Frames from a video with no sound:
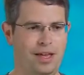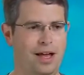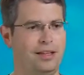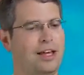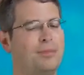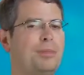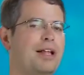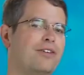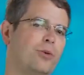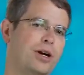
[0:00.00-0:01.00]
A lot of people
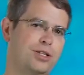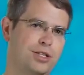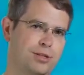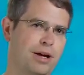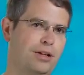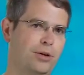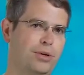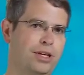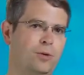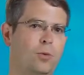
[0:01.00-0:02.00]
have questions about
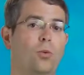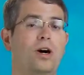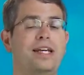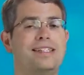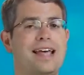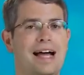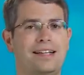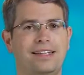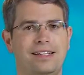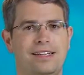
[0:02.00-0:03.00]
cloaking. What
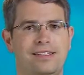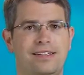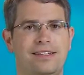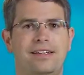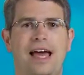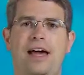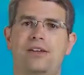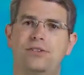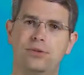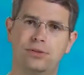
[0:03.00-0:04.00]
exactly is it? How
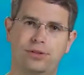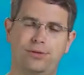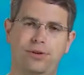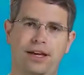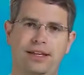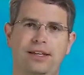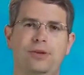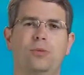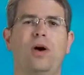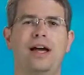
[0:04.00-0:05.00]
does Google define
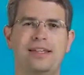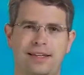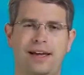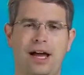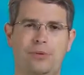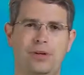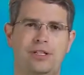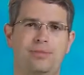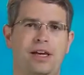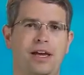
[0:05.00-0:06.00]
it? Why is it
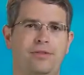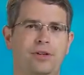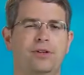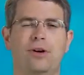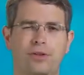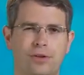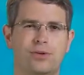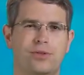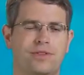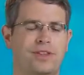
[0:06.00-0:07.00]
high-risk behavior? All those
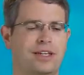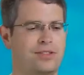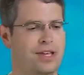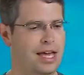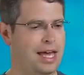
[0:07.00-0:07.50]
sorts of things.